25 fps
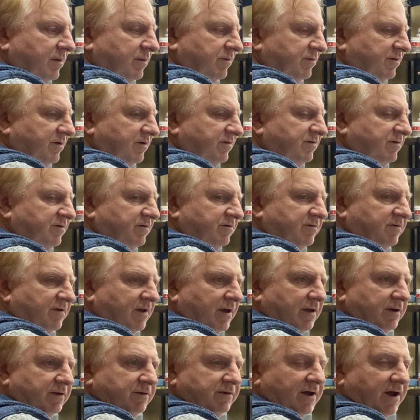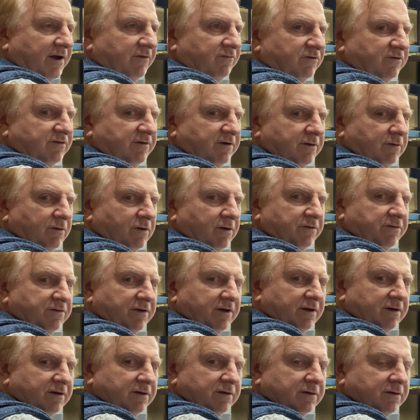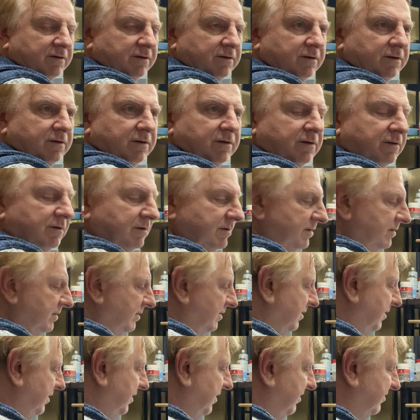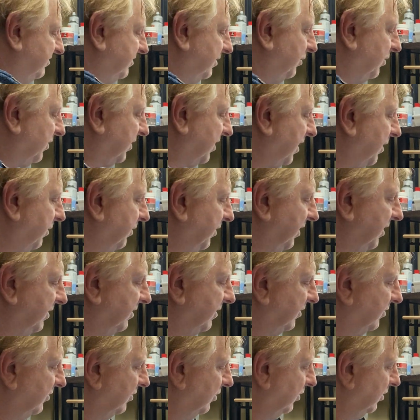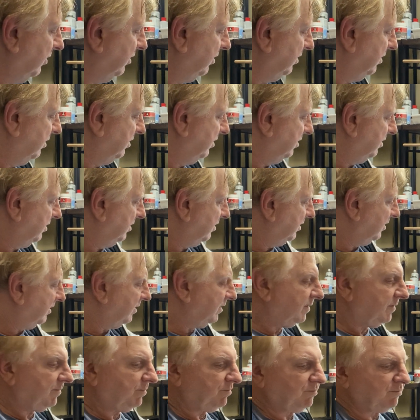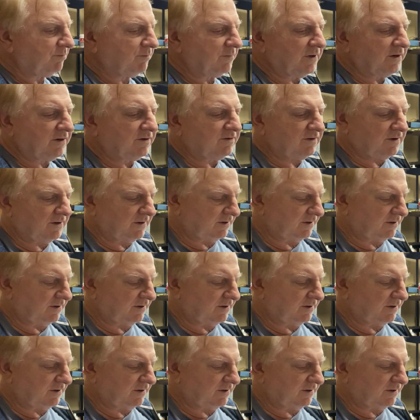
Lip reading: this is David's here, I think. Here's someone coming in the door. So